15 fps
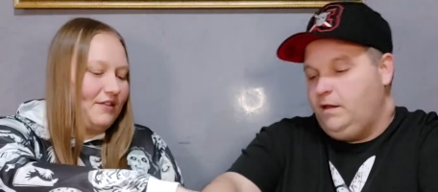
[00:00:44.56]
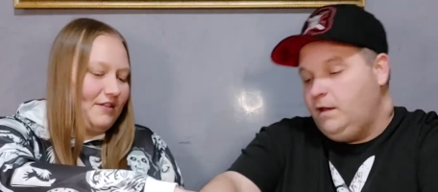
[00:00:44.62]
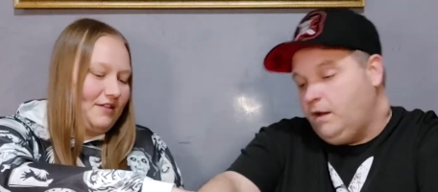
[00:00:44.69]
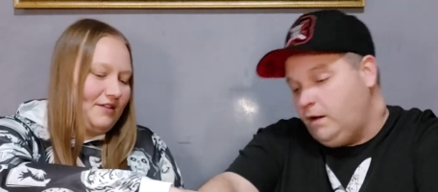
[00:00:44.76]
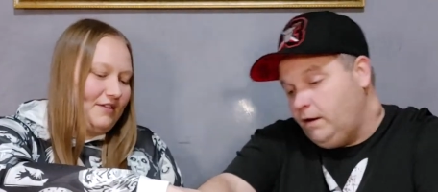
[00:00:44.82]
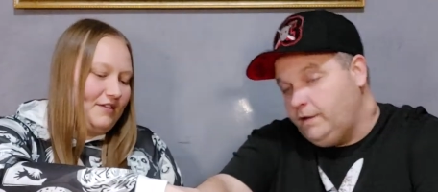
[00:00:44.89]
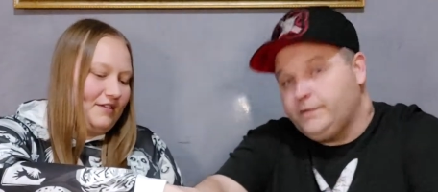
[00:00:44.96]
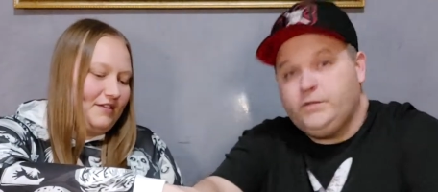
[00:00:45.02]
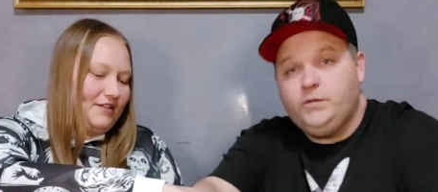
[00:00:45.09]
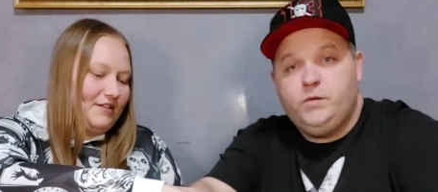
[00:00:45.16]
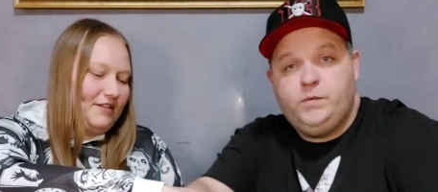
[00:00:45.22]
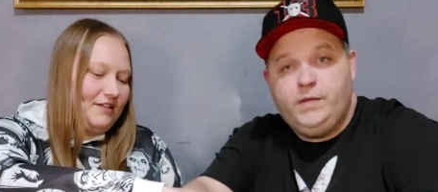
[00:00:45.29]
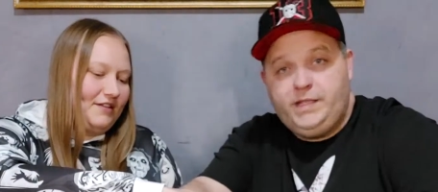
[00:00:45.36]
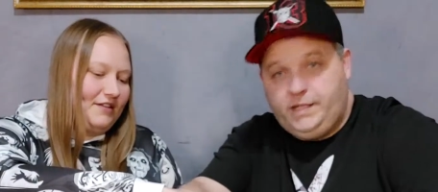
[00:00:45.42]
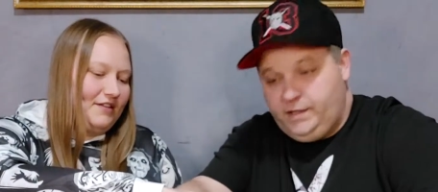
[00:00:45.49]
Speaker 1: go. Alright, so
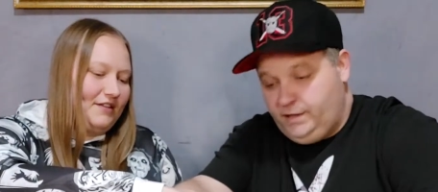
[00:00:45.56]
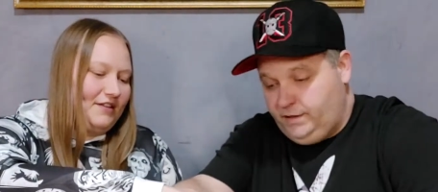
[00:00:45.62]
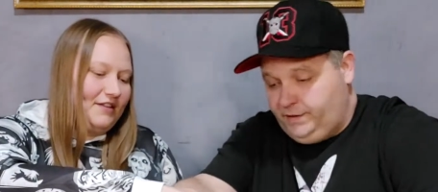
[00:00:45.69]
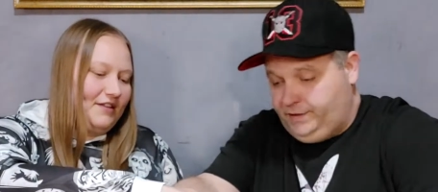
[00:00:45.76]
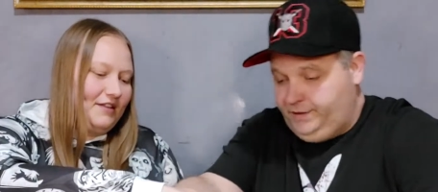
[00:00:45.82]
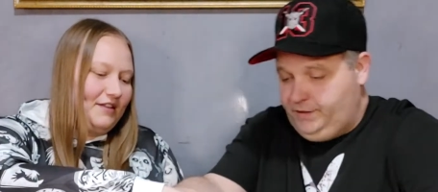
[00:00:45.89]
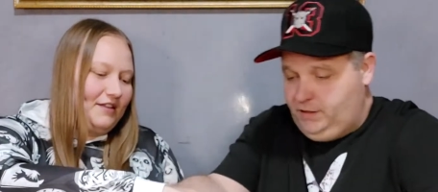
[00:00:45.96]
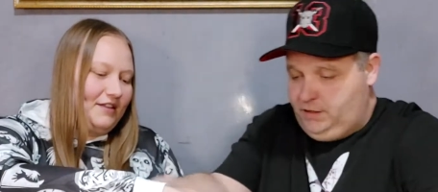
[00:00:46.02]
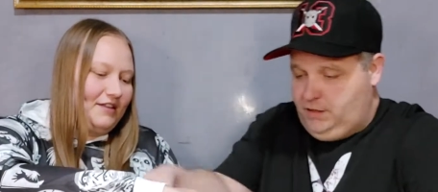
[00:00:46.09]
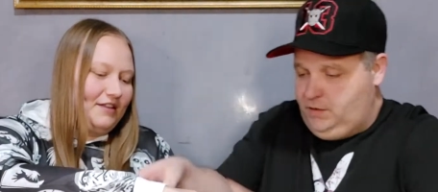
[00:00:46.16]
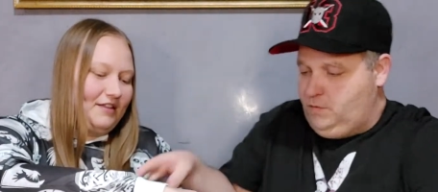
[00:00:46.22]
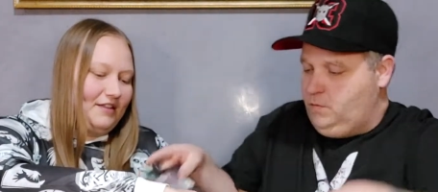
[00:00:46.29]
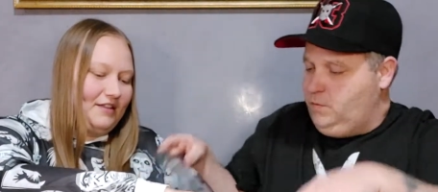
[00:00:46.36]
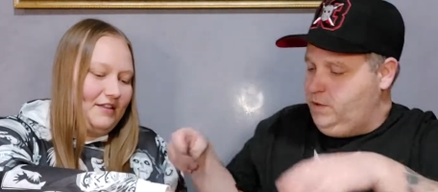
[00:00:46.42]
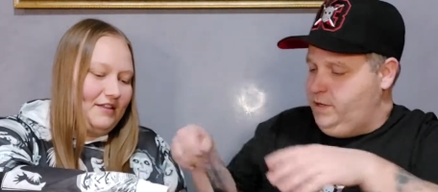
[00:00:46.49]
we'll reach in and see
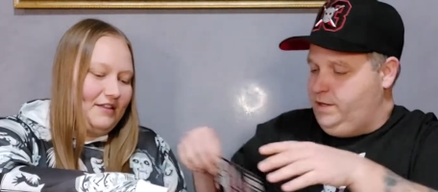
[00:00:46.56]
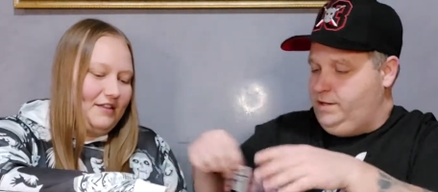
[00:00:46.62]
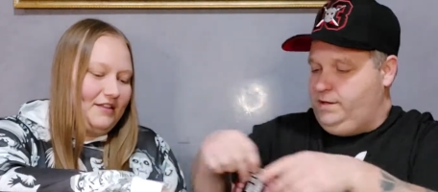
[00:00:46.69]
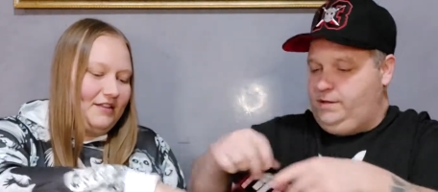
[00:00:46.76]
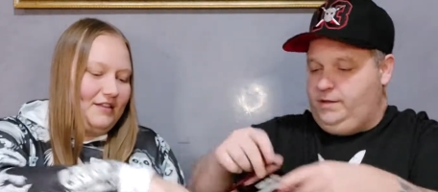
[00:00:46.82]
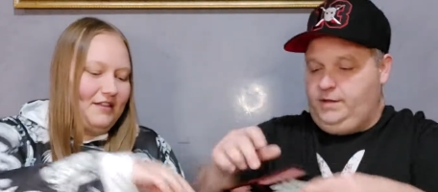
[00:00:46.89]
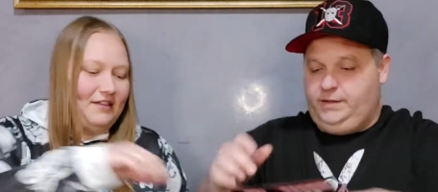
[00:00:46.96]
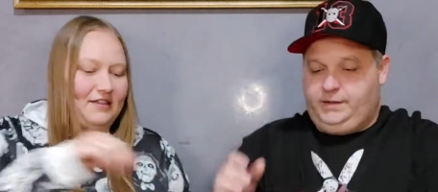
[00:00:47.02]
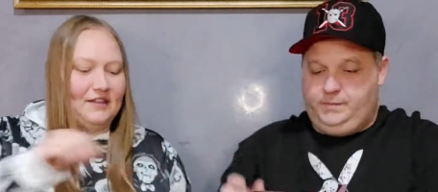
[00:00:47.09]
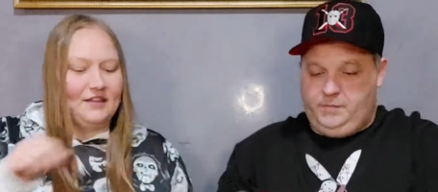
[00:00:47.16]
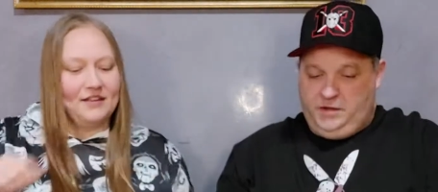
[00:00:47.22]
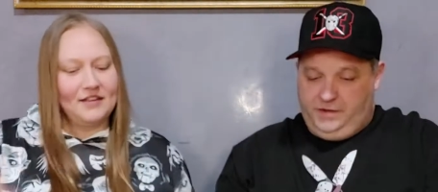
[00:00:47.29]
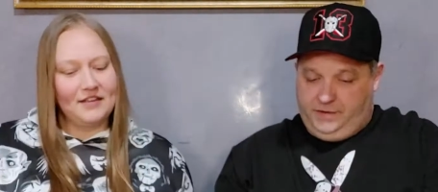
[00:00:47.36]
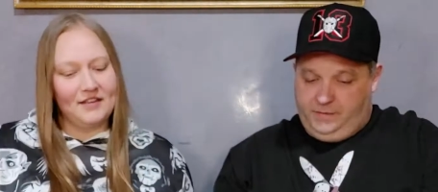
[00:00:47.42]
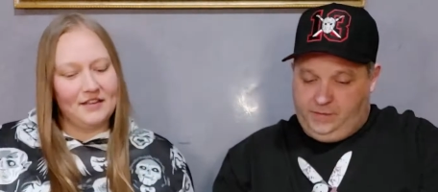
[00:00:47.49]
what this
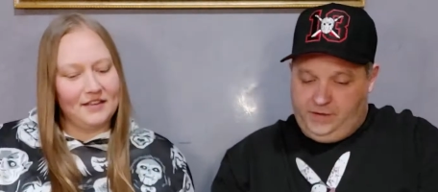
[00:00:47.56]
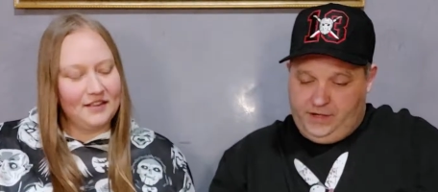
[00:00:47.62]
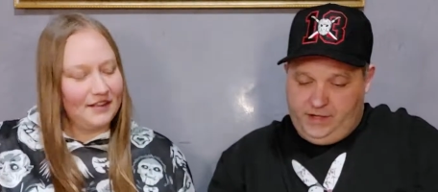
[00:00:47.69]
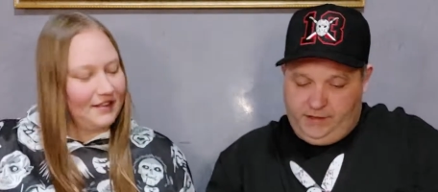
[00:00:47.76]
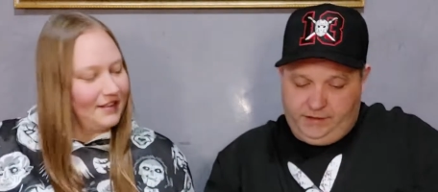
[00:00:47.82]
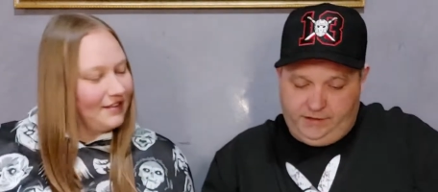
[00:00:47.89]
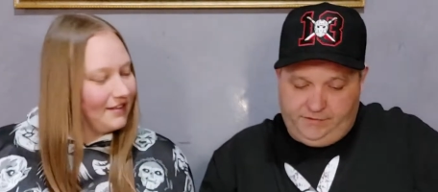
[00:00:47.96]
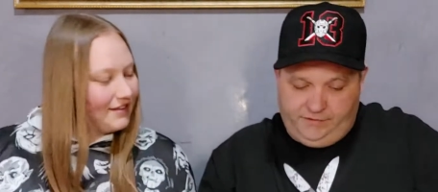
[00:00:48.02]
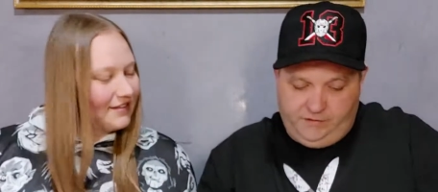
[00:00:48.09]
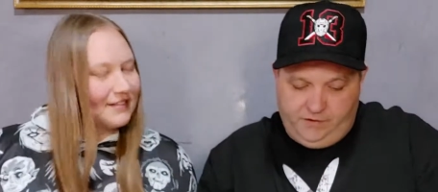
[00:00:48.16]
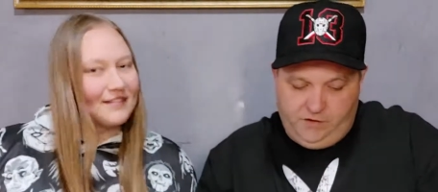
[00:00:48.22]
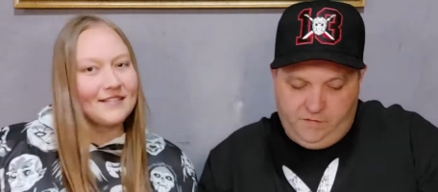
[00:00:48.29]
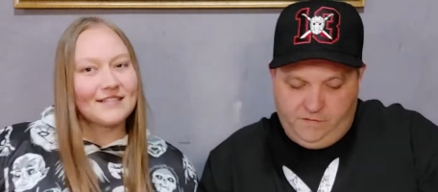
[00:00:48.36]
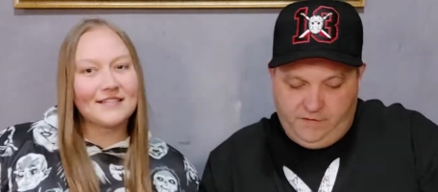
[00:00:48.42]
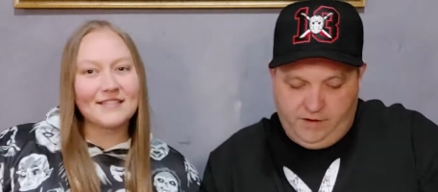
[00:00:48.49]
month brings. It's for
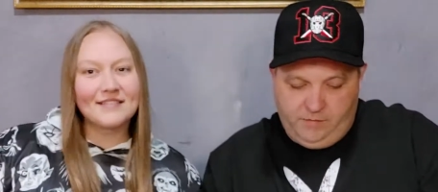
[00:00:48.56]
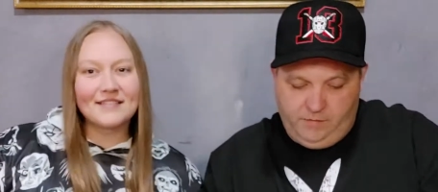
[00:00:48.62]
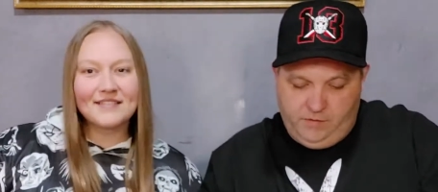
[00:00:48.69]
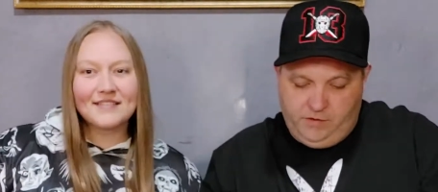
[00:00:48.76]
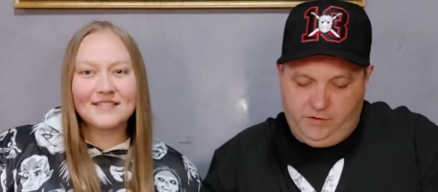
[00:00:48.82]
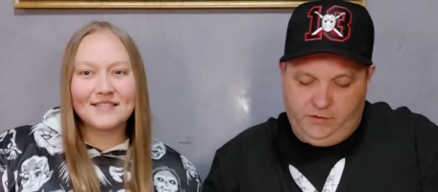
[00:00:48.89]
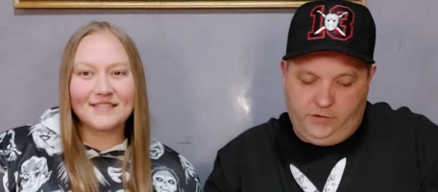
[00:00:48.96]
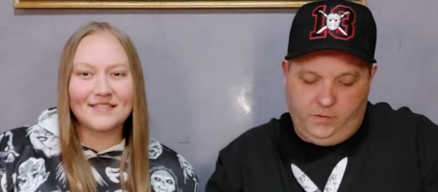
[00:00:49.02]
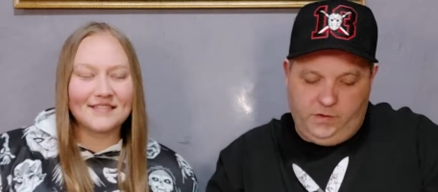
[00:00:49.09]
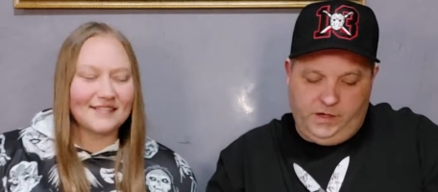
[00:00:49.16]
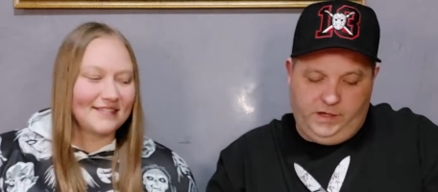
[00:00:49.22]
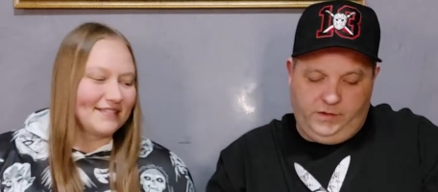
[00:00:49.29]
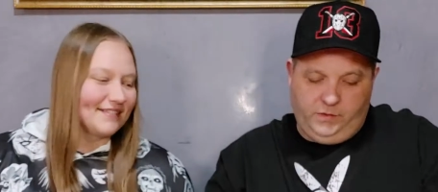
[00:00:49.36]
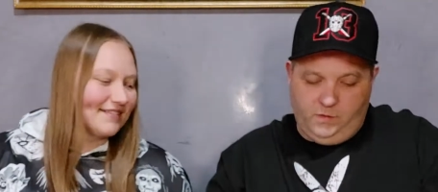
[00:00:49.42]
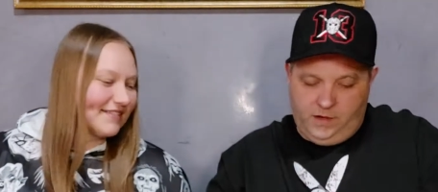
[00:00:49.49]
November
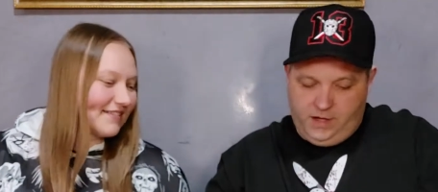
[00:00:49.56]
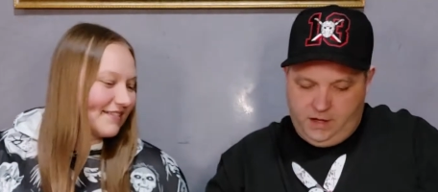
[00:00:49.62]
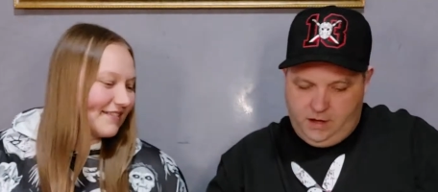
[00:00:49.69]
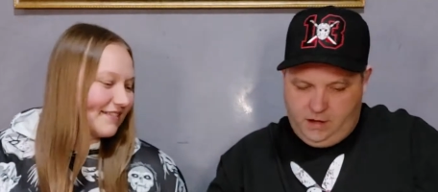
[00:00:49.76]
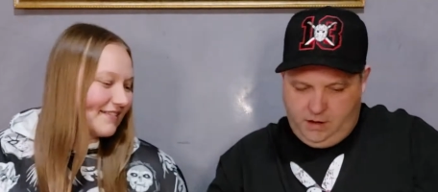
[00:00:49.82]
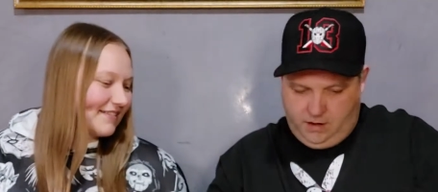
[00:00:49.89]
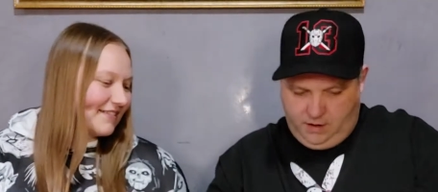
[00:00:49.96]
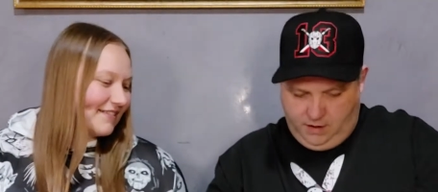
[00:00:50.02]
twenty twenty.